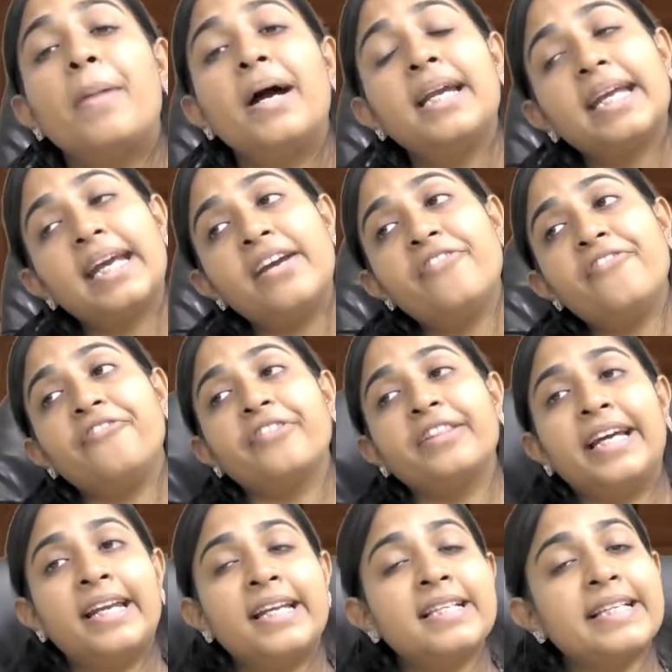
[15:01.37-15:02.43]
if there
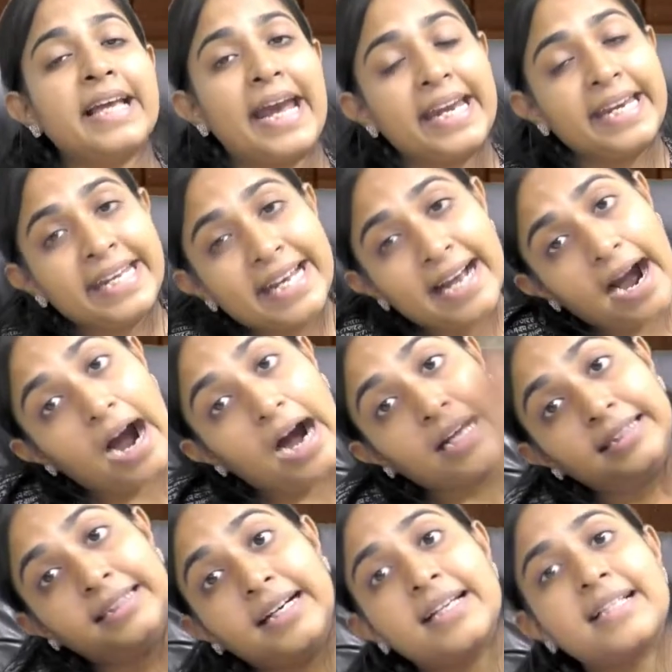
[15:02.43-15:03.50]
is any
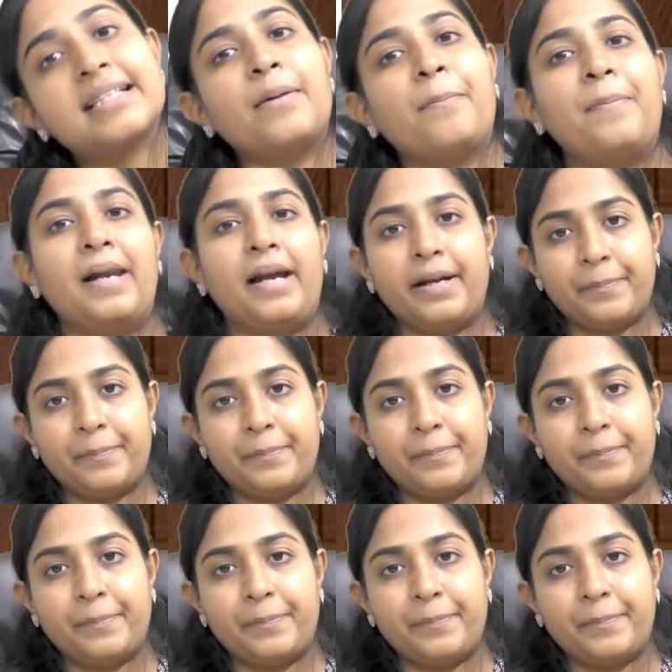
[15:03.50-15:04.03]
other supply,